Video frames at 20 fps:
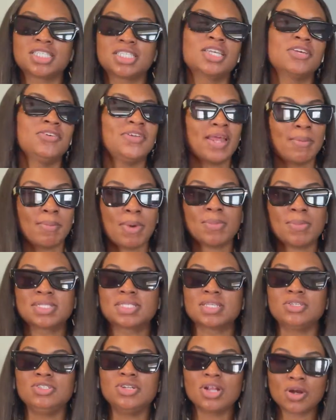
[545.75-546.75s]
She give you that moment
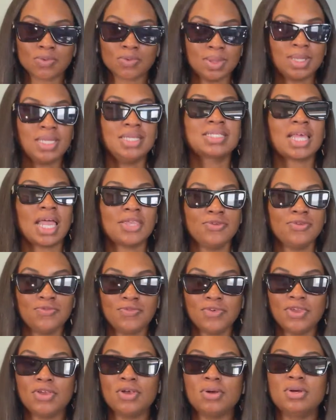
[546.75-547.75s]
to, you know, release how you
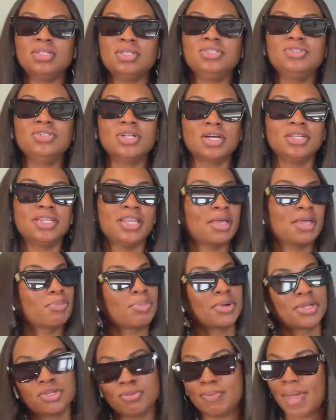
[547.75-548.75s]
feel, you know, then
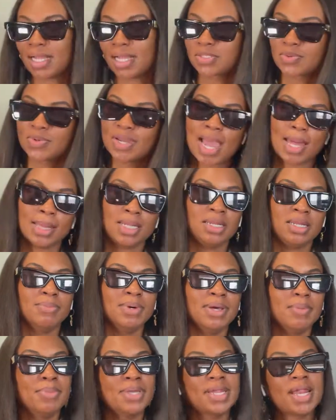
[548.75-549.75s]
bring you back to reality.
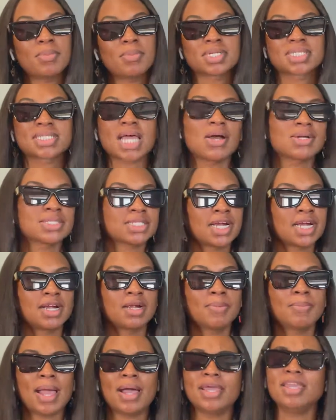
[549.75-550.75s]
But being able to talk to
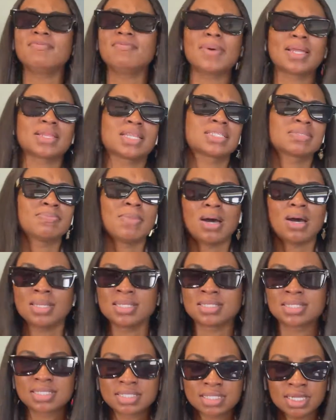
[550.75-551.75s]
her about even about the
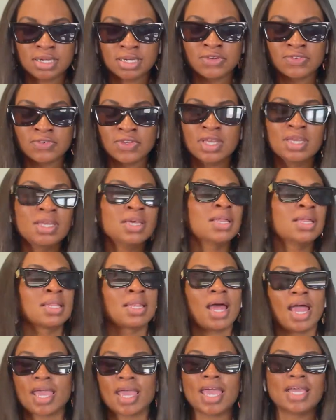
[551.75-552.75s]
smallest stuff,
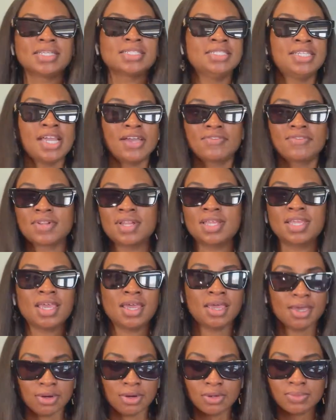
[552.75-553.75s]
like, has definitely
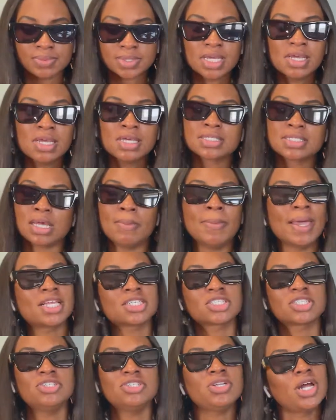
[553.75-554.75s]
helped. So
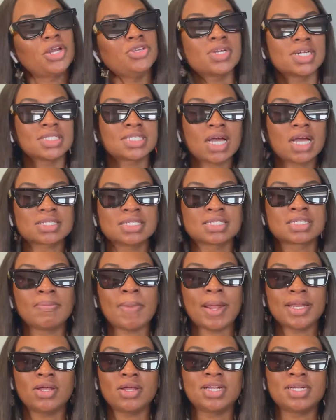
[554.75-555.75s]
making sure, you know, you can talk to
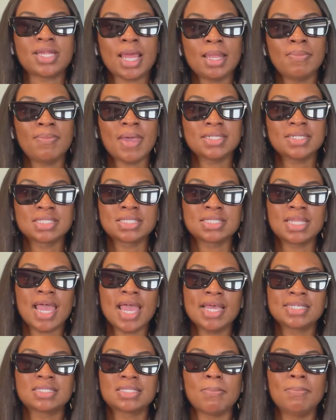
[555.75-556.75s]
somebody on a daily basis that
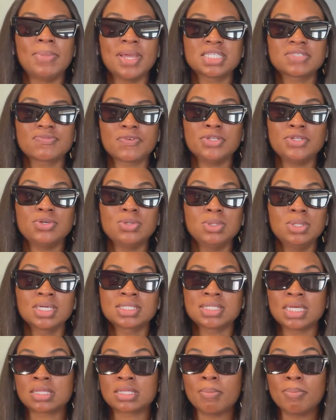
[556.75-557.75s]
has the best for you,
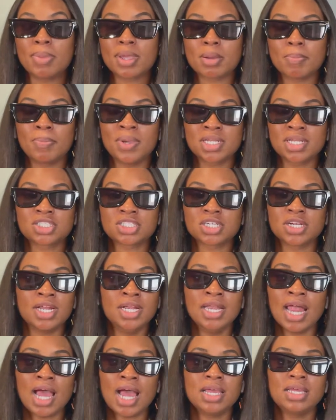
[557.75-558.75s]
looks at the bigger picture,
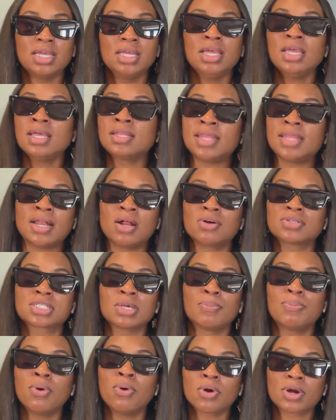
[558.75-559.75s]
and not, they don't
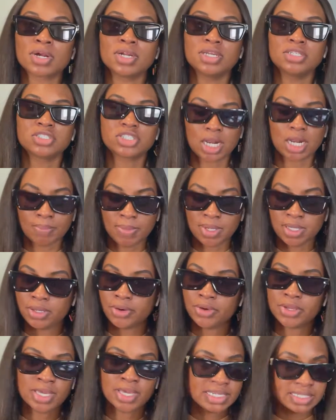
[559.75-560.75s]
support and try to be
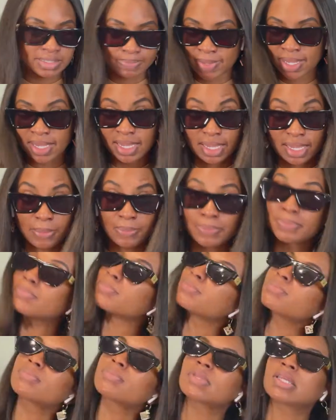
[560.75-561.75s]
your yes man.
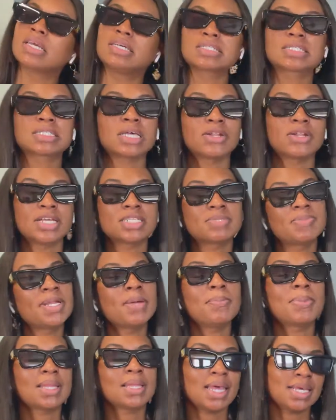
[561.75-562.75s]
So that's been
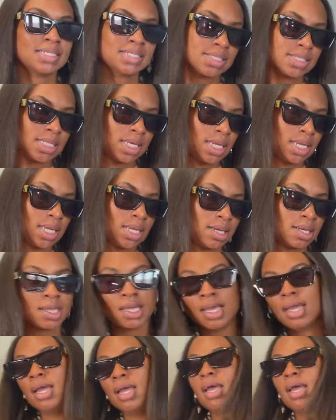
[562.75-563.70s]
a blessing.